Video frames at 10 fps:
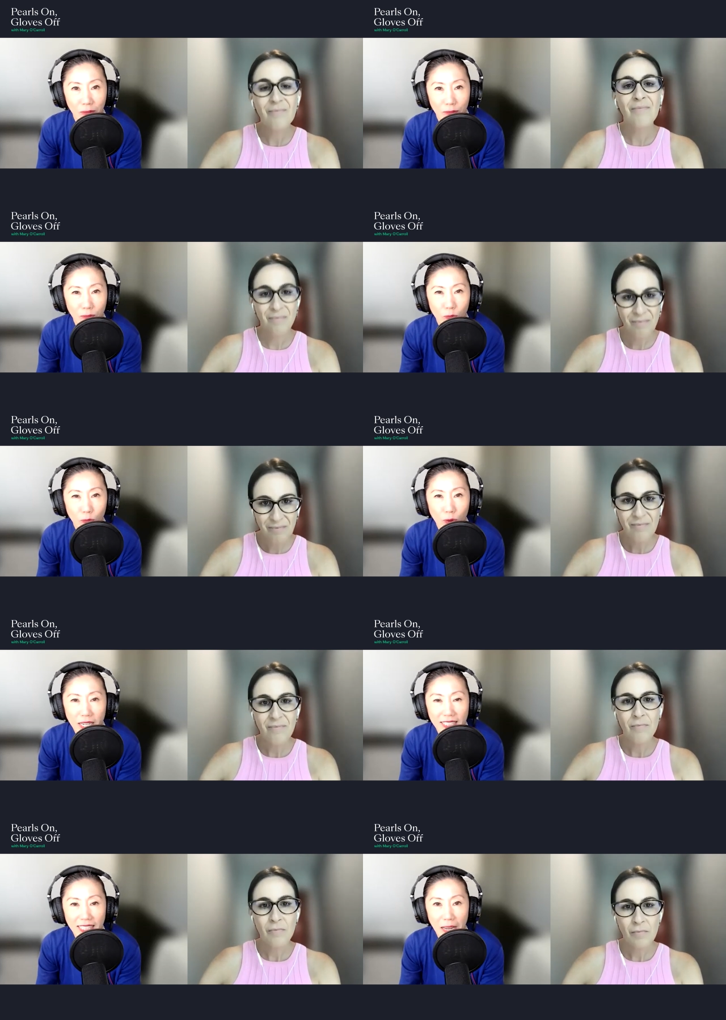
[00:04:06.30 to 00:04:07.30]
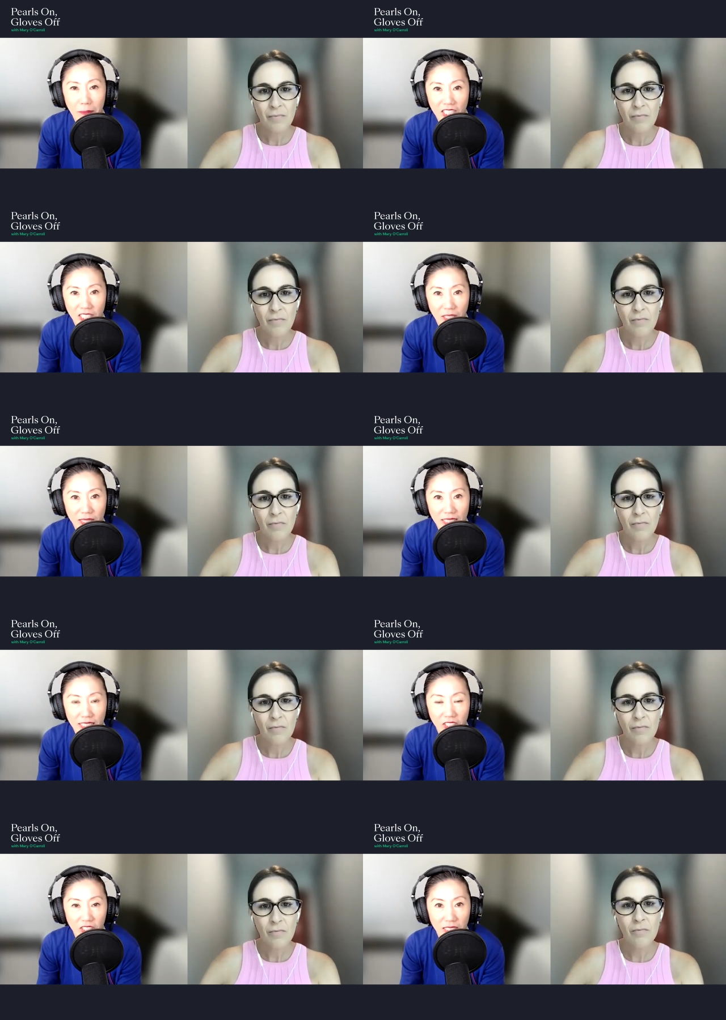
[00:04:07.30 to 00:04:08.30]
Speaker 1: what does that mean to you? Is it
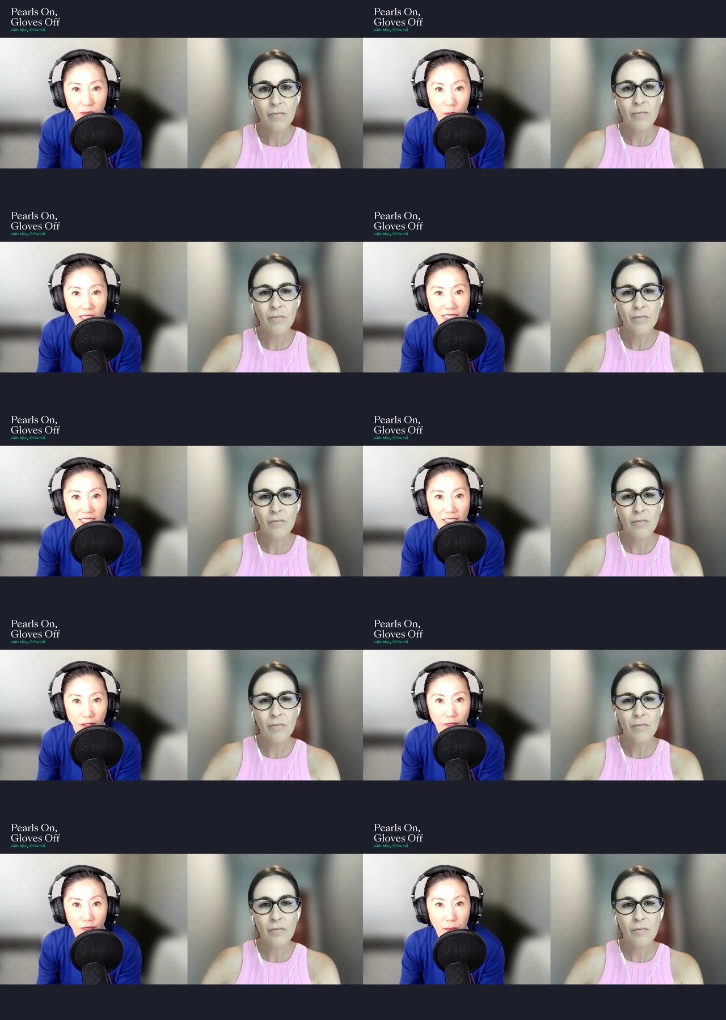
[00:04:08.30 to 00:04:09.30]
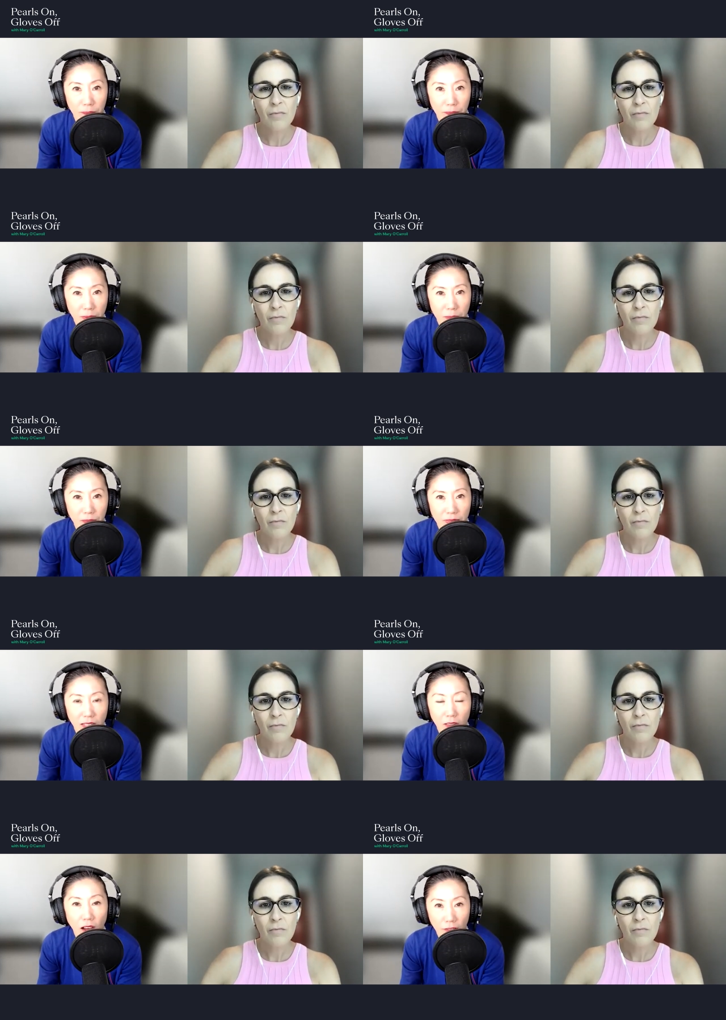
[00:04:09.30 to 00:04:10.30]
just what's different from the
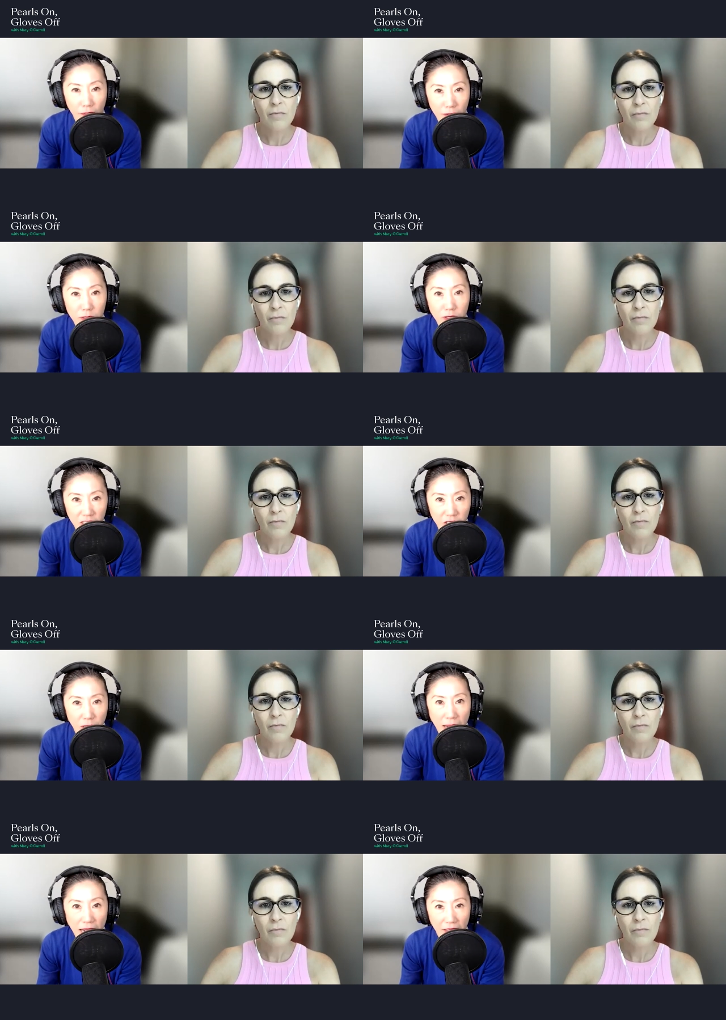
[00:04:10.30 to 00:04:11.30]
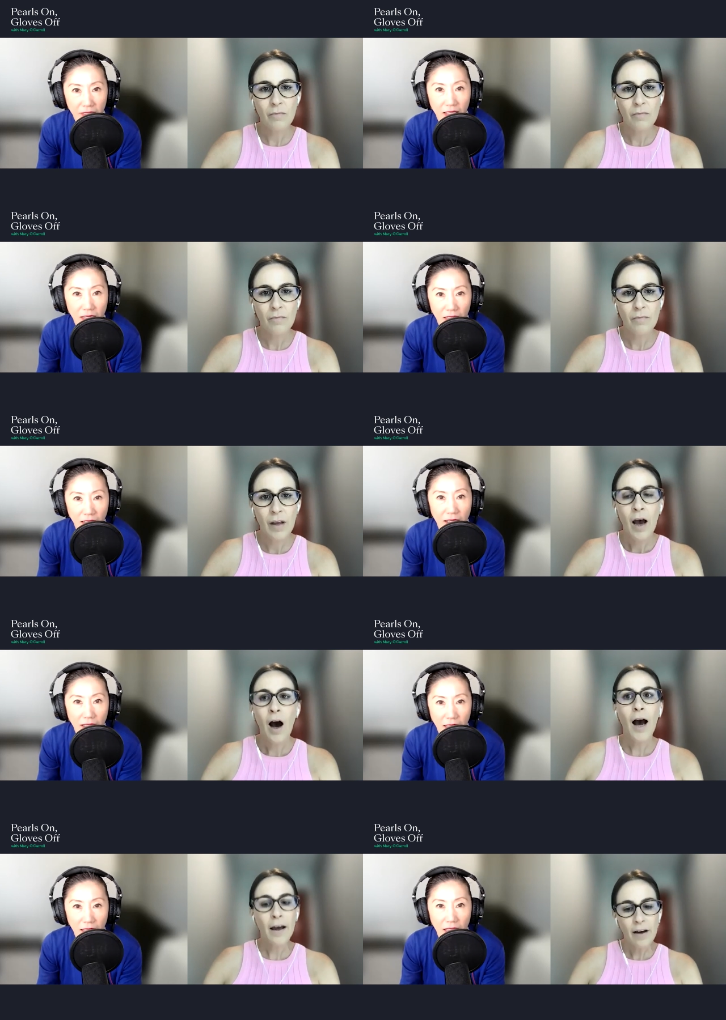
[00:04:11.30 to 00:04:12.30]
law firm traditional path?
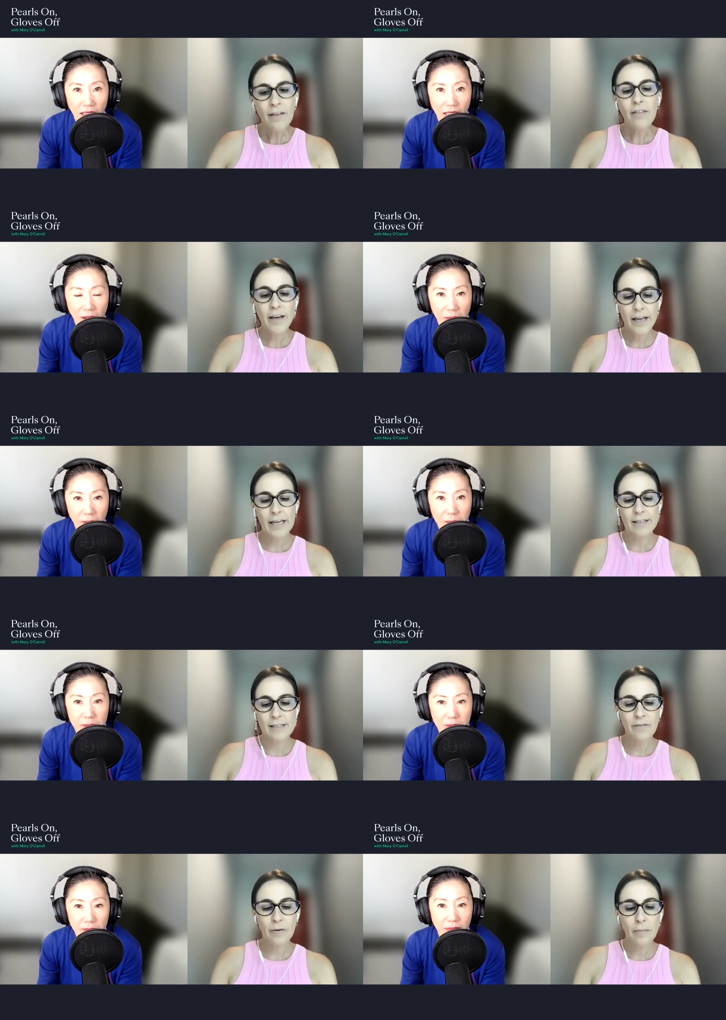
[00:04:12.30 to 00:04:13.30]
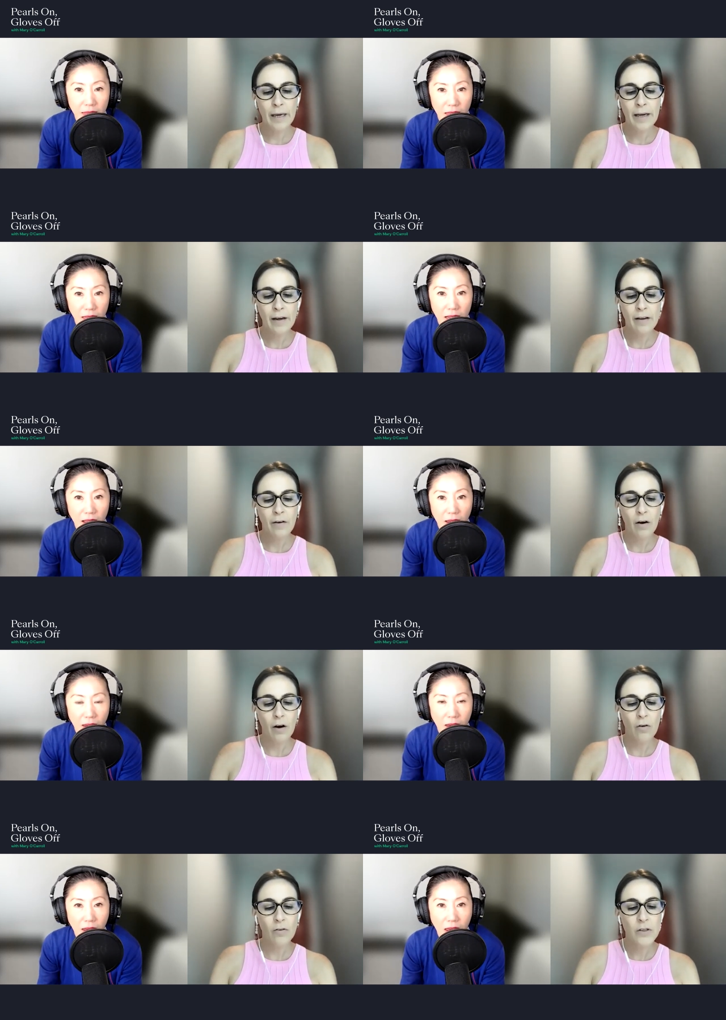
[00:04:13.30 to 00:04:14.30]
Speaker 2: I, I think it is. For me,
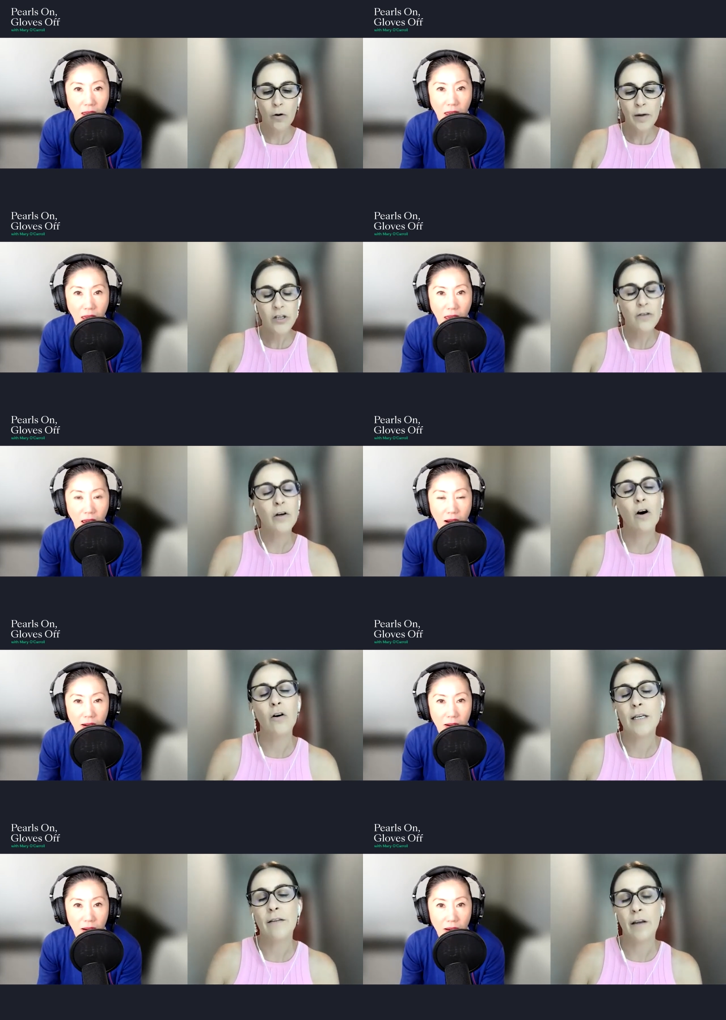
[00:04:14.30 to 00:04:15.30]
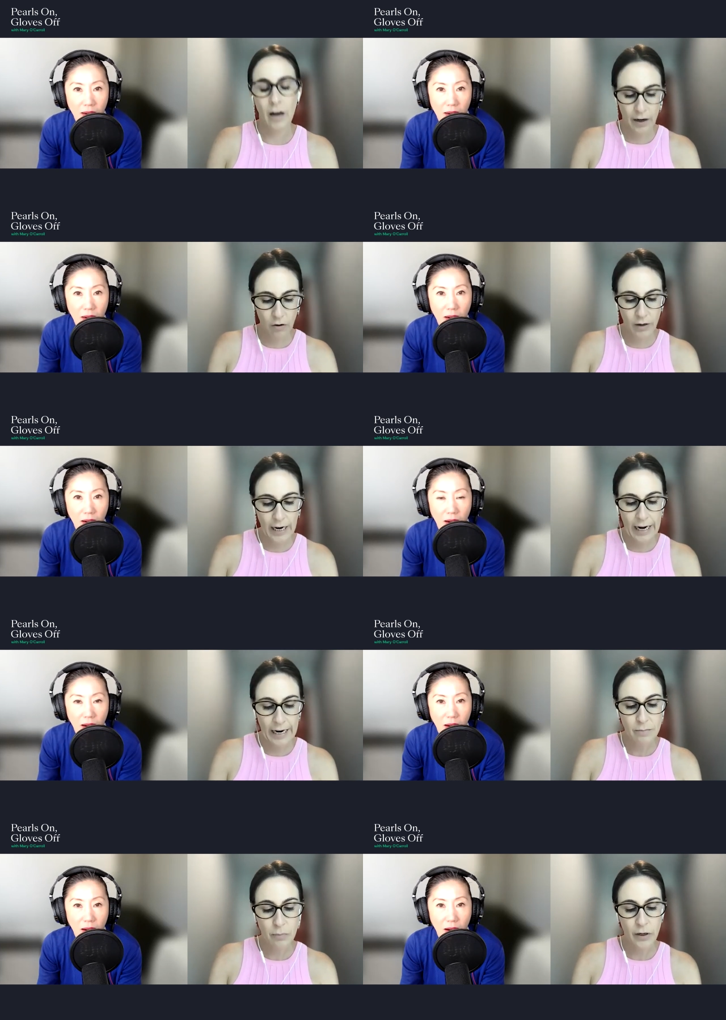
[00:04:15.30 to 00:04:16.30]
so much of the content that I
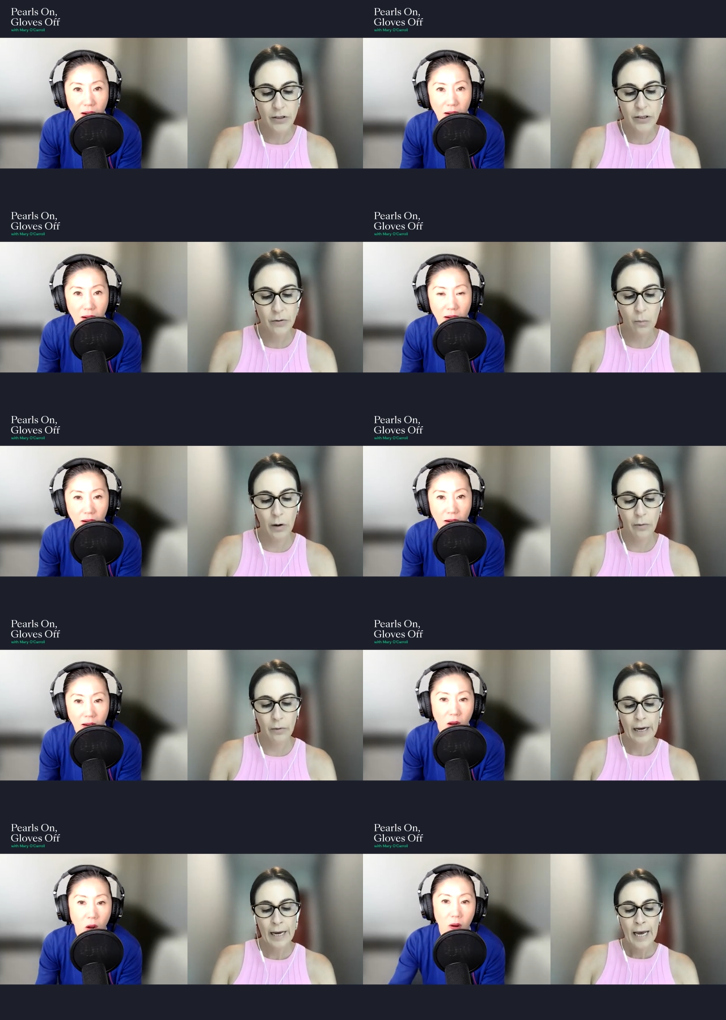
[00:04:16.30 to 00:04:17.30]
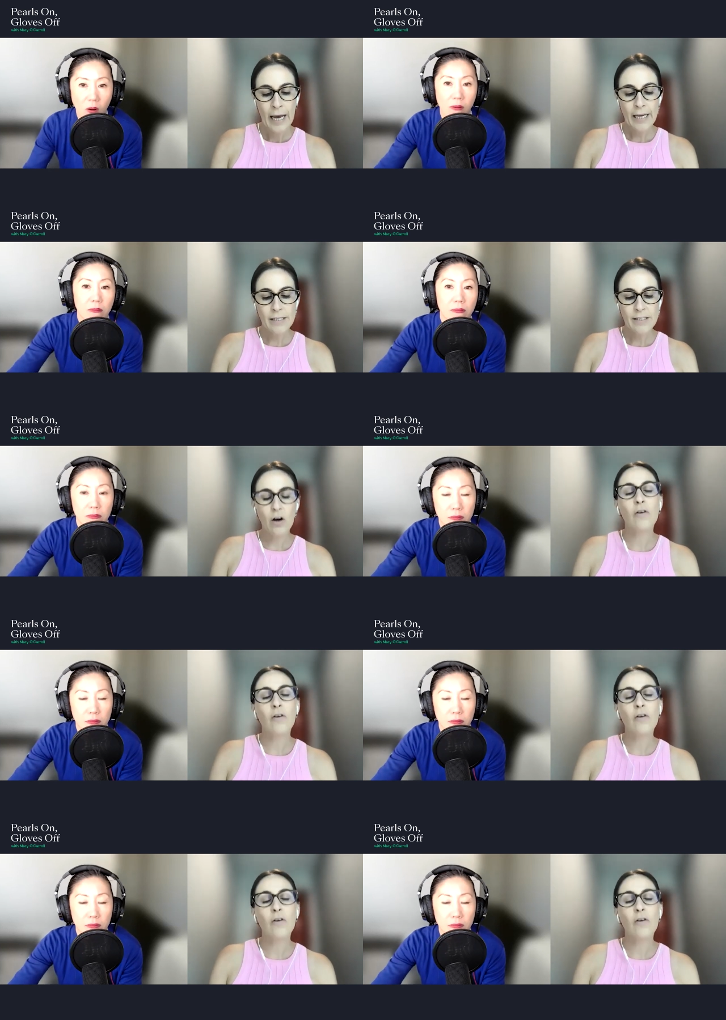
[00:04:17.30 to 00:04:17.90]
create and put into the world is the